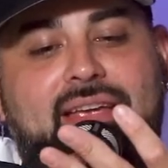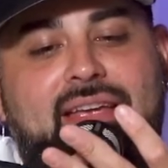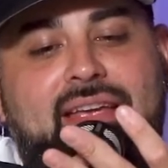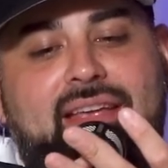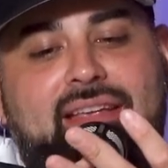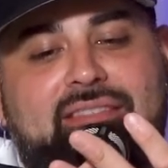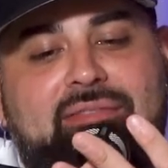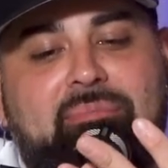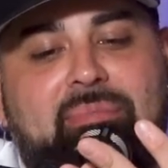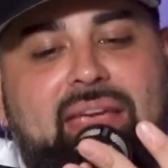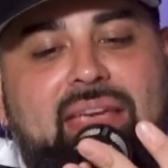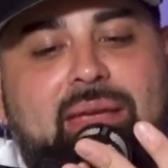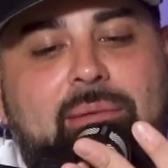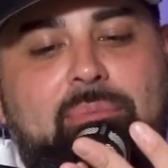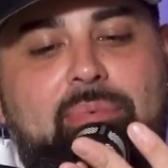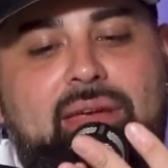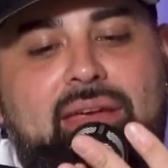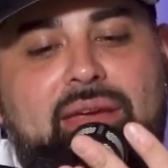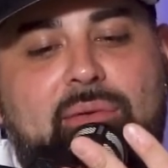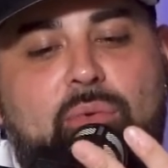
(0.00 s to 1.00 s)
is
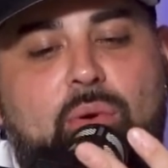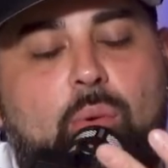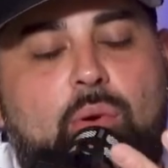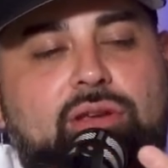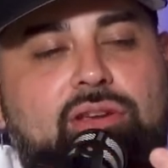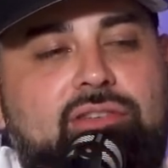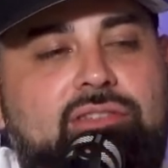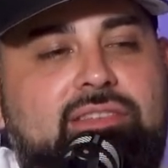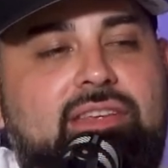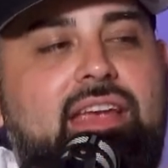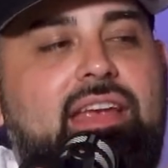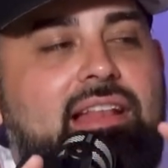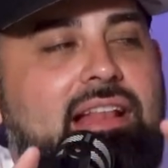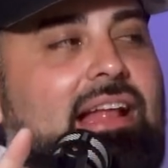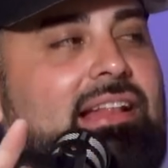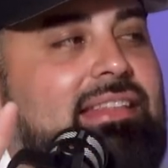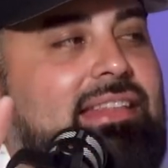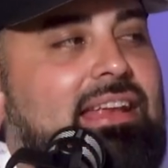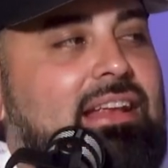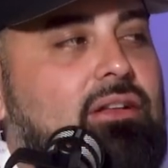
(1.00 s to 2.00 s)
maybe, what would you say,
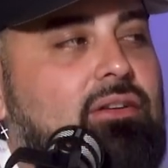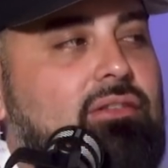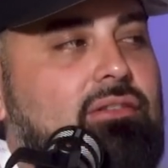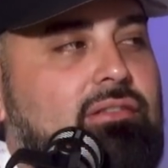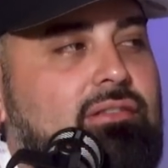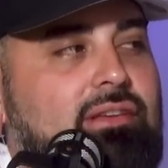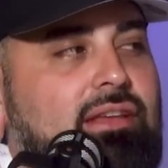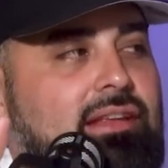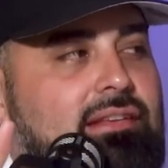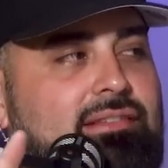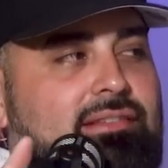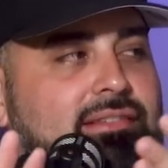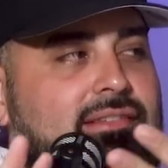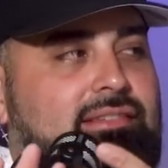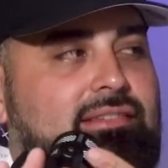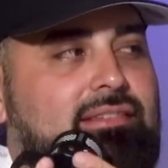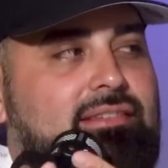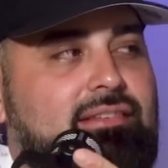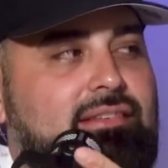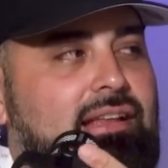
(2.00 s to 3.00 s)
Latinos?
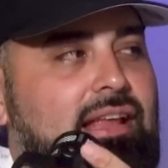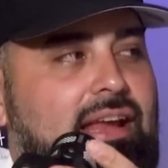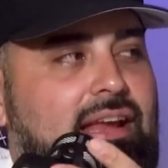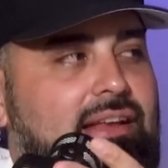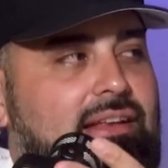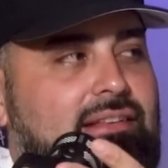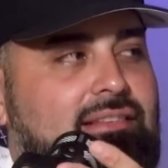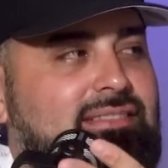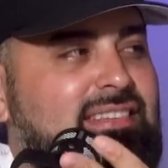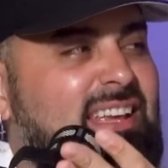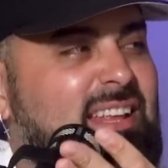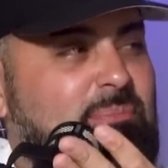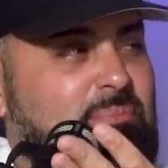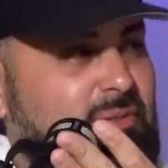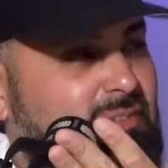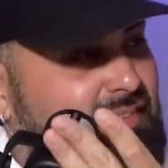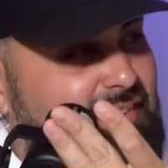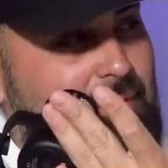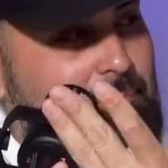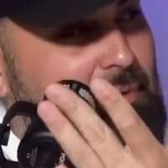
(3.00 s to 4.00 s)
It's like
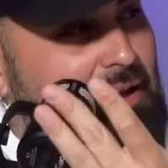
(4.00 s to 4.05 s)
10%